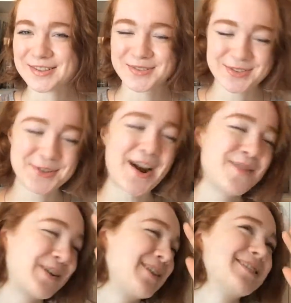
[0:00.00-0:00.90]

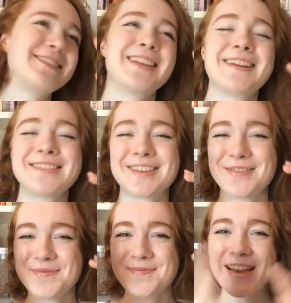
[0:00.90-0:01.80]
subscribers. That is
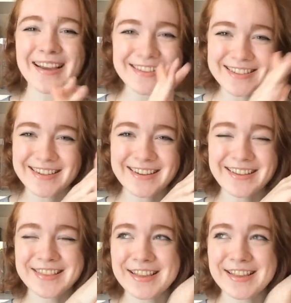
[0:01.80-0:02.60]
amazing.